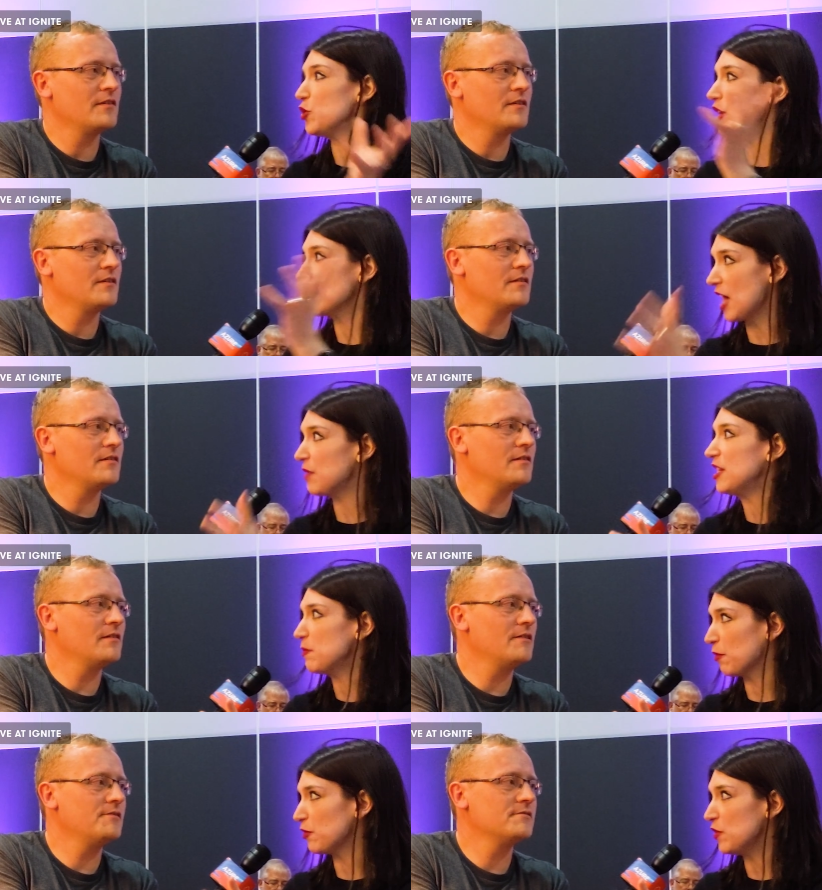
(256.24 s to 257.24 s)
Speaker 1: you can dive
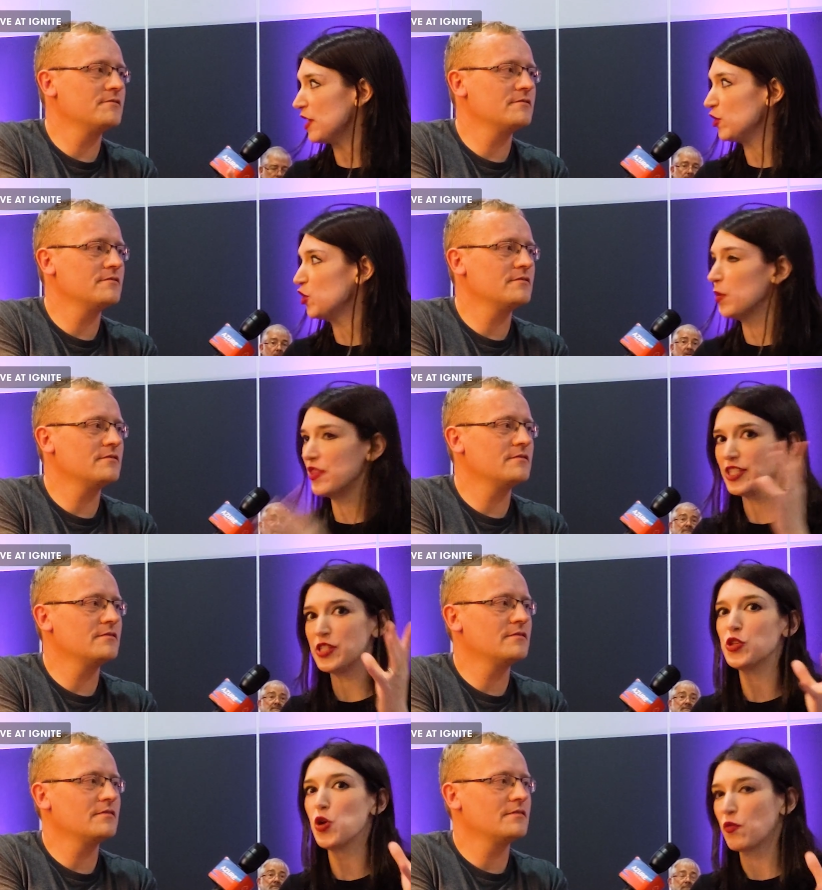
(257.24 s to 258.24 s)
deeper if you need to, but
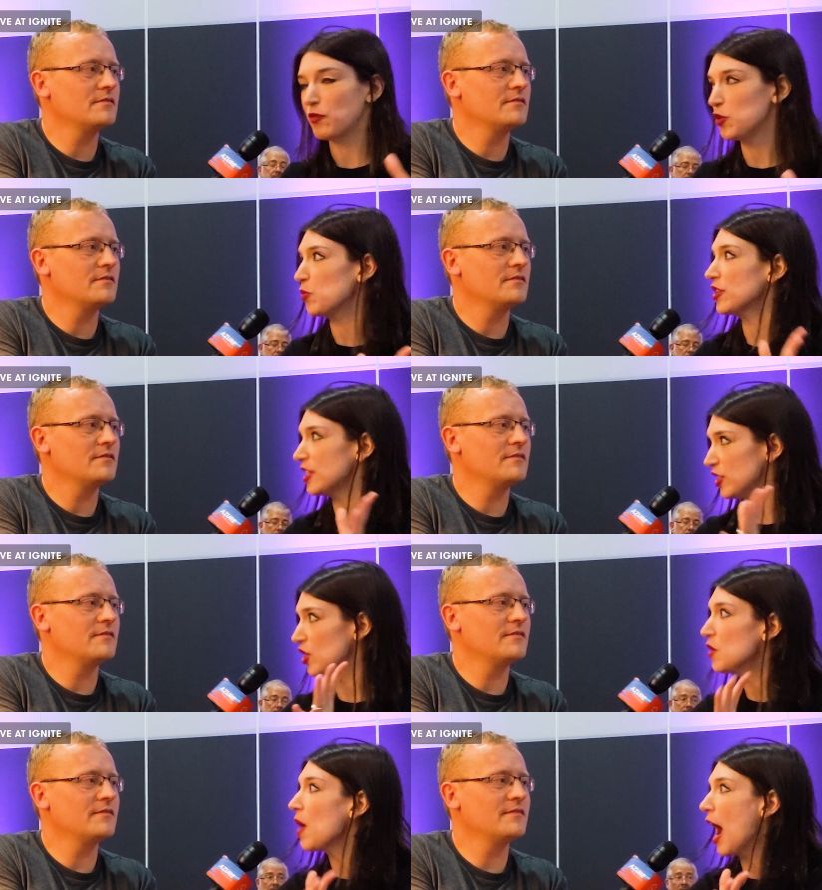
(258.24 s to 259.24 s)
this is an overview, this
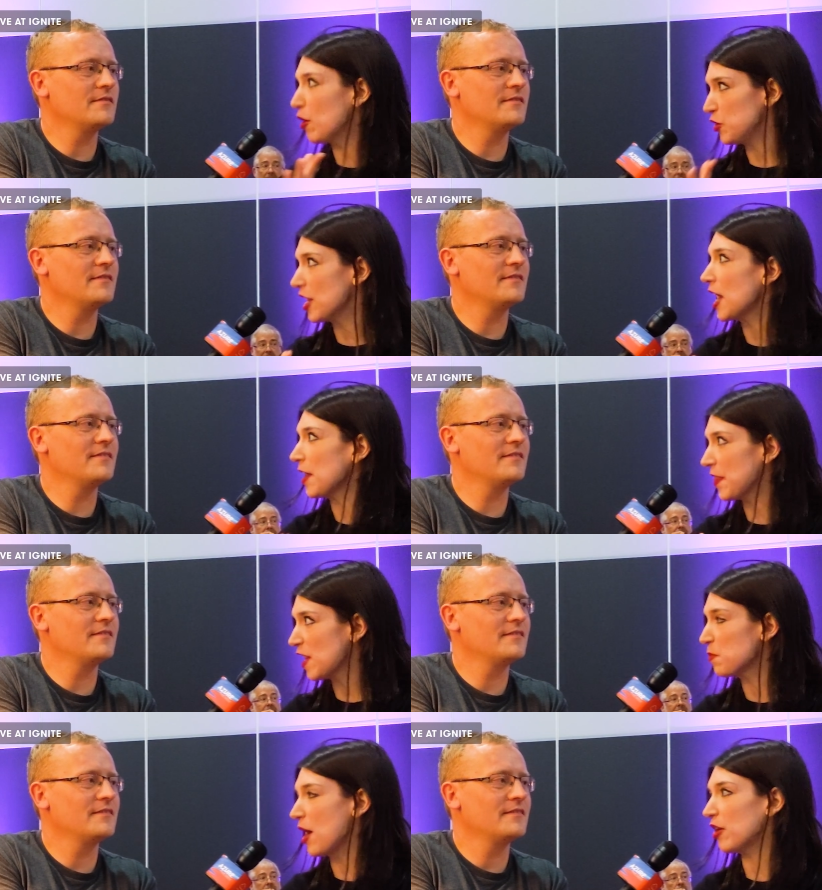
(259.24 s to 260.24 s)
is how you can kind of
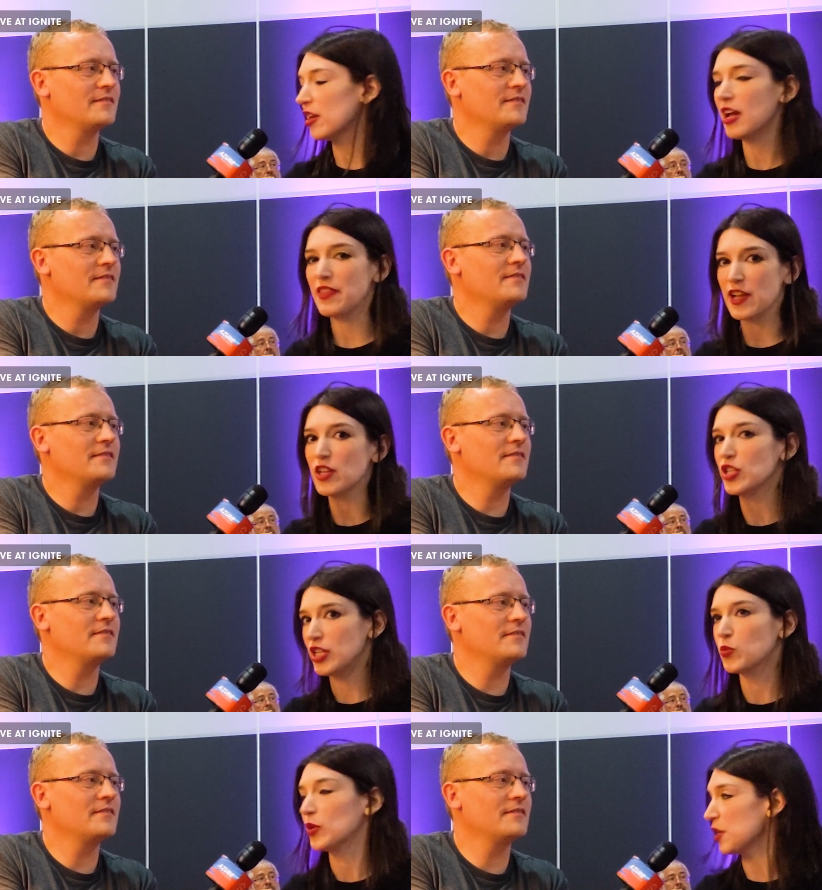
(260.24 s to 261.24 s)
think about it, I think is,
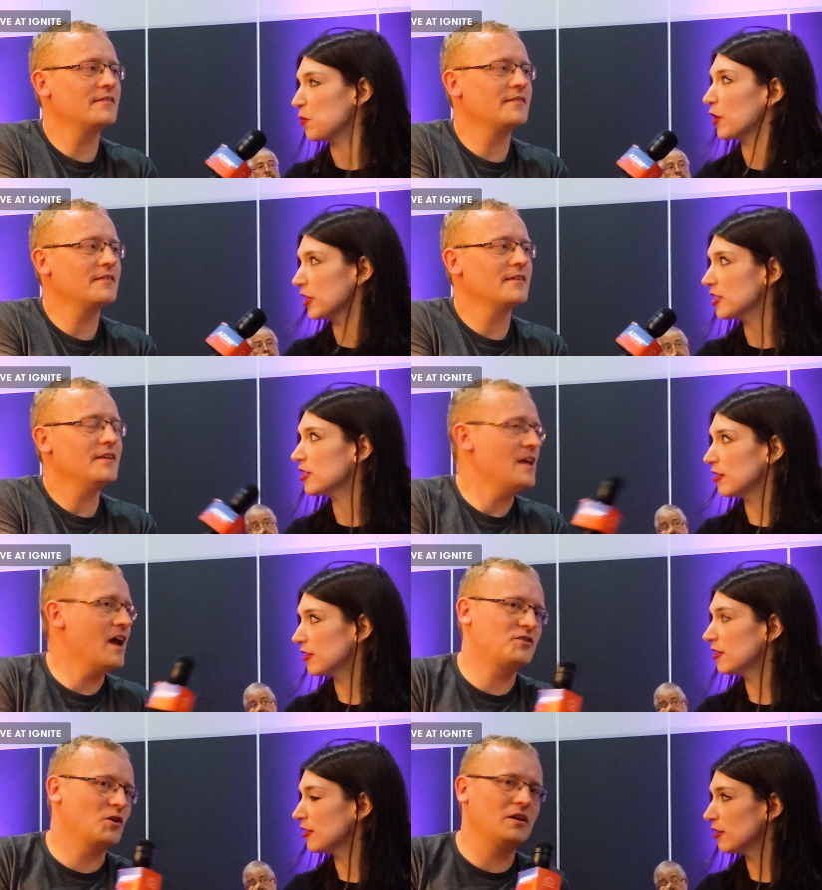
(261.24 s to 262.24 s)
is really important.
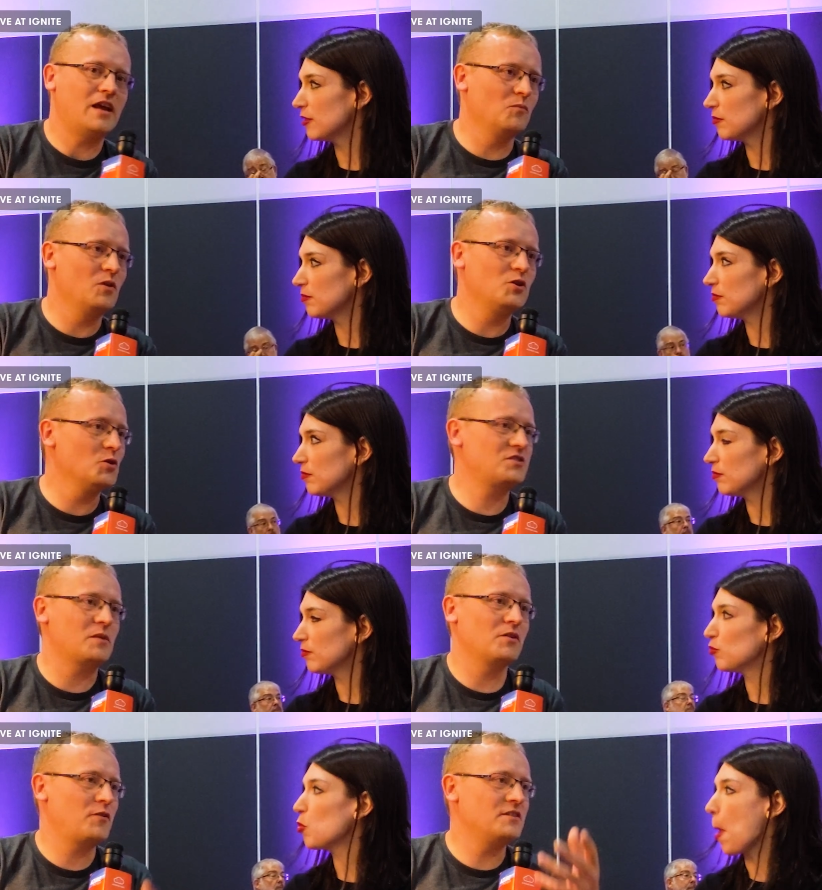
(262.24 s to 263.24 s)
Speaker 2: Yeah, totally. And we do
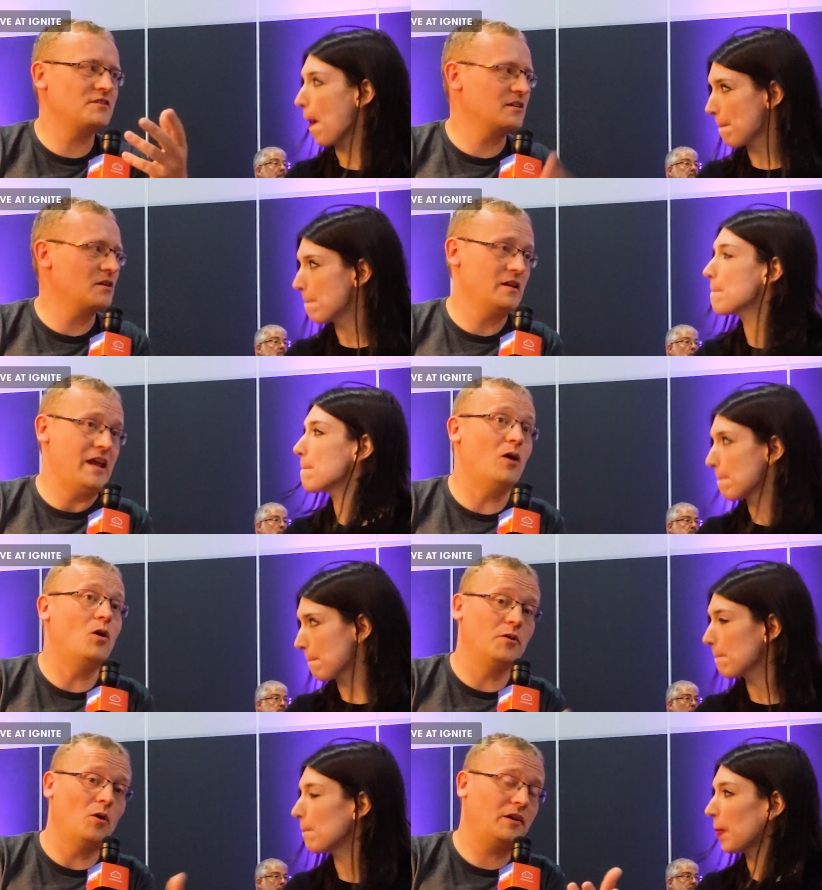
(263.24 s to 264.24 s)
similar things in, in,
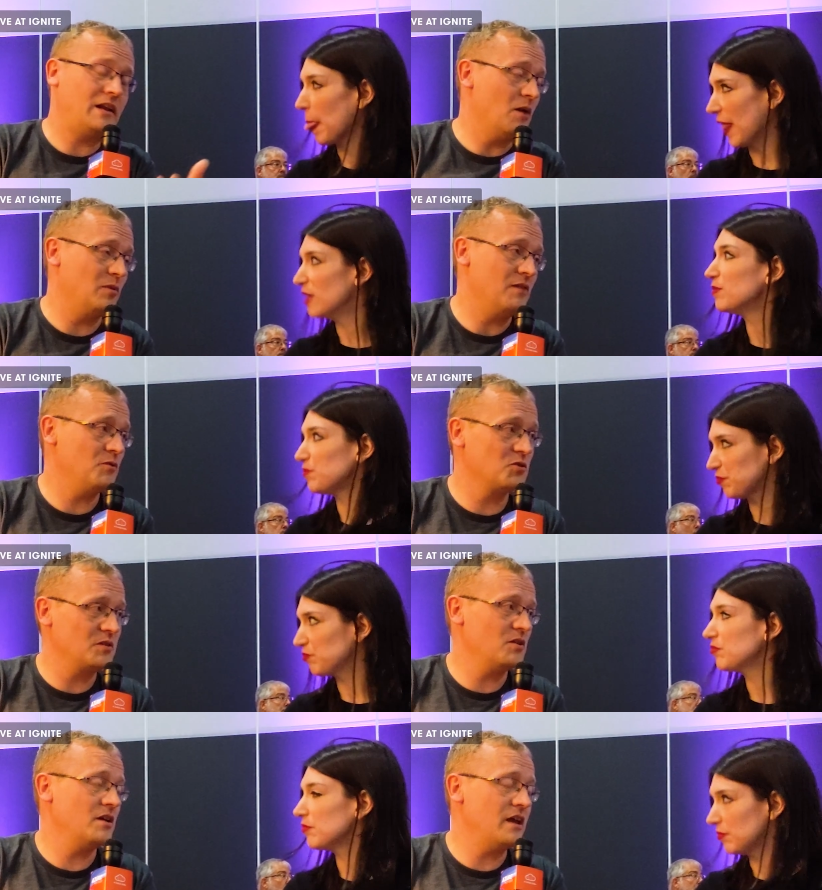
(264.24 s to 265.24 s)
all, in all the cloud
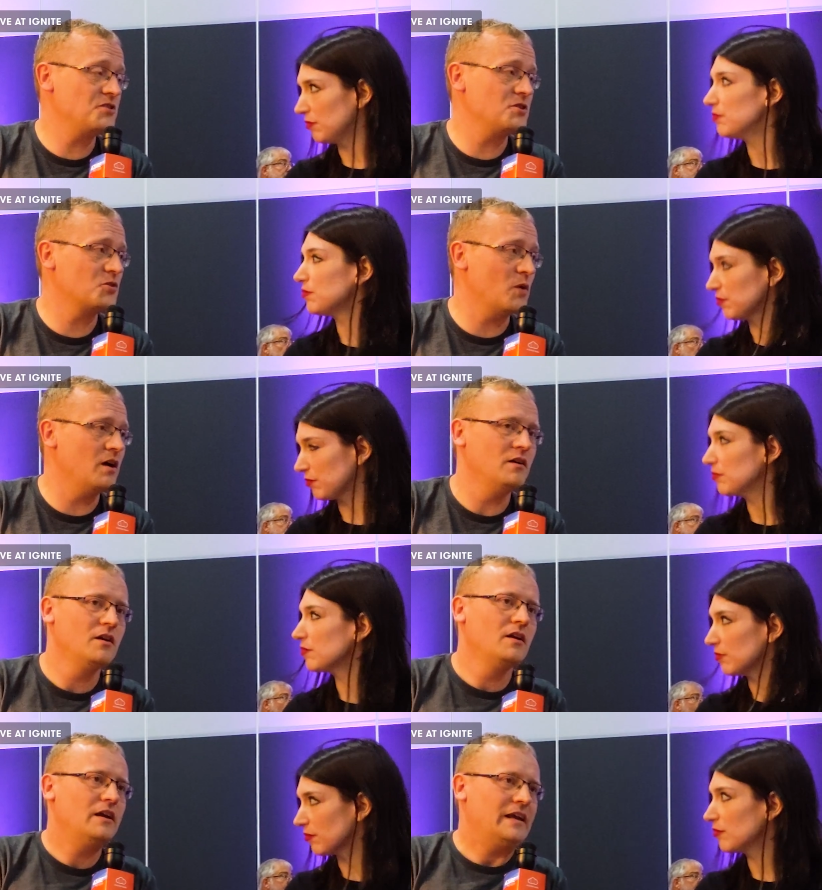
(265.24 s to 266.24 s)
platforms and, and Azure as well
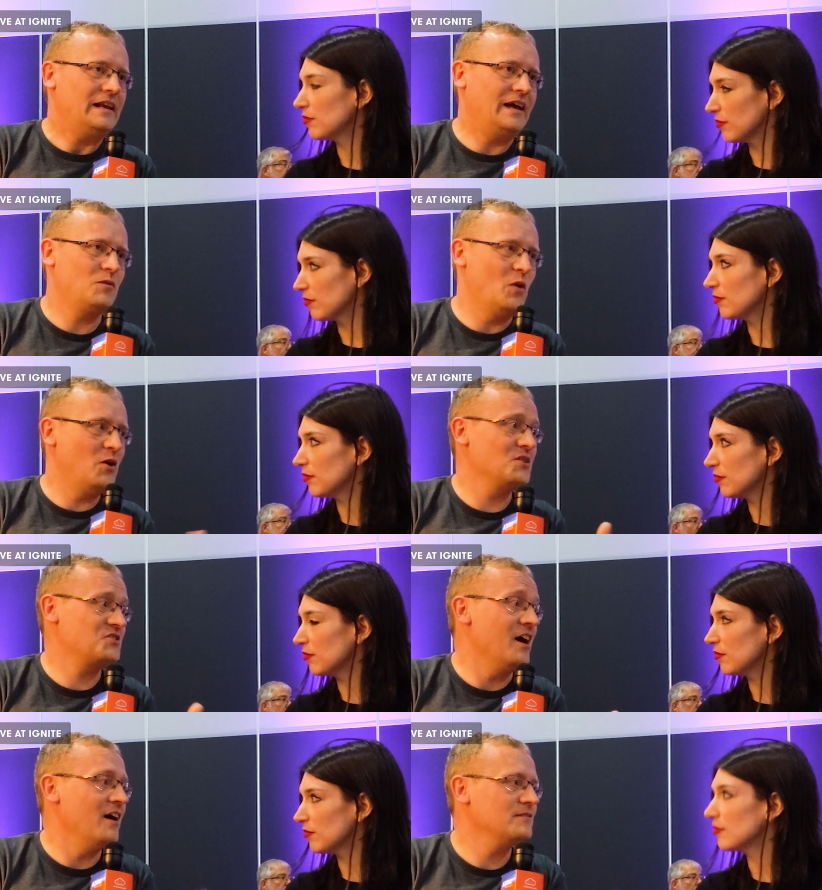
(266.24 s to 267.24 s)
like where do I
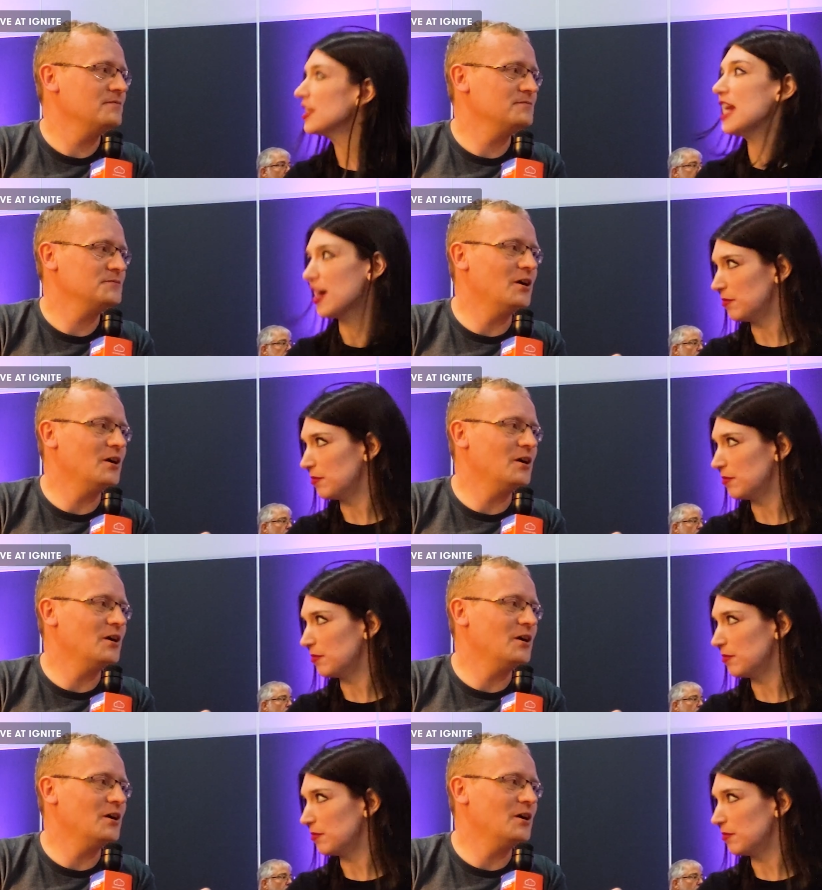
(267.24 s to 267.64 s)
start? Yeah.